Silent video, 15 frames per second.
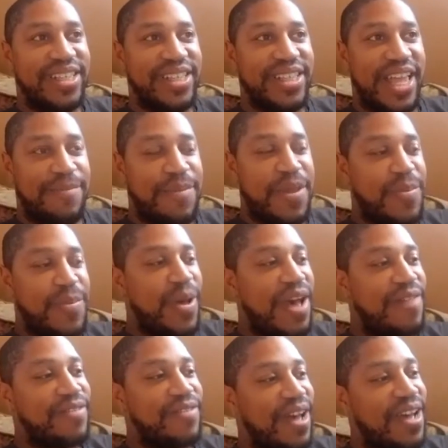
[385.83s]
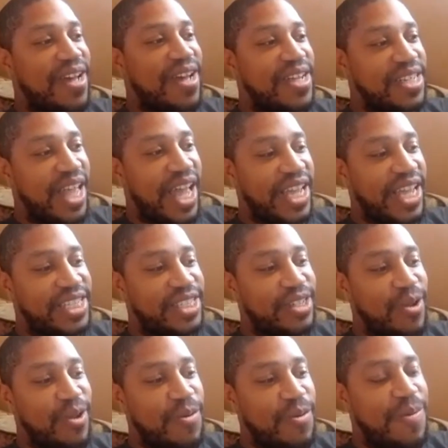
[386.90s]
people have gone like
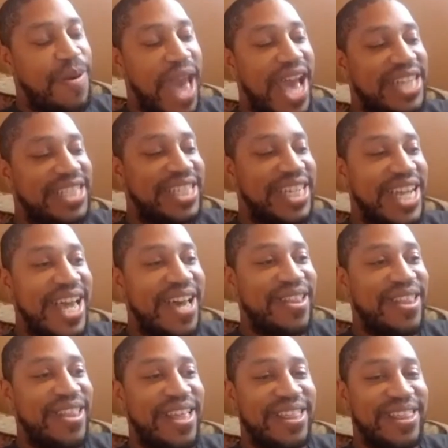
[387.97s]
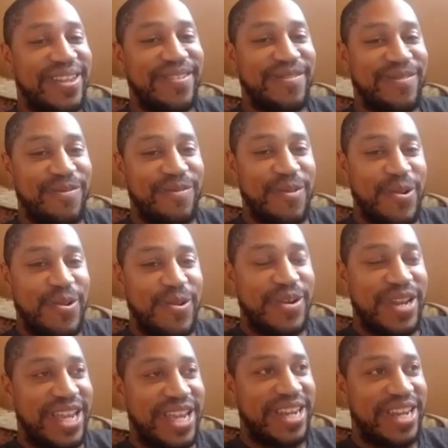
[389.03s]
so batshit now that they're
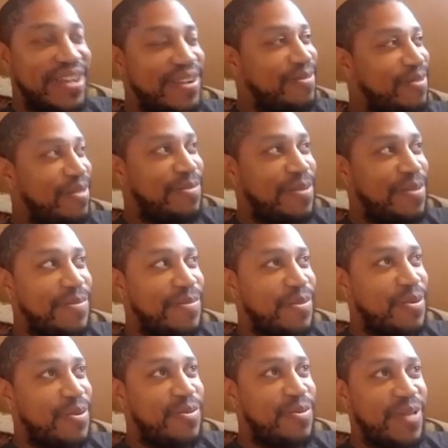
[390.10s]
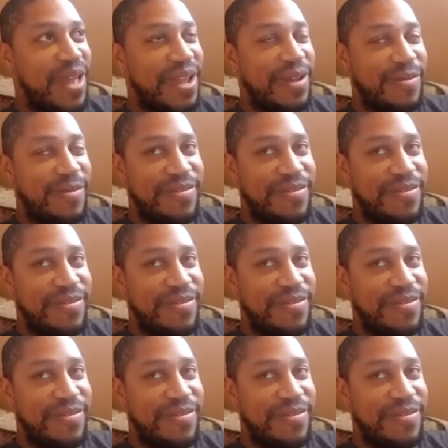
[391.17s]
rooting for the people who like we've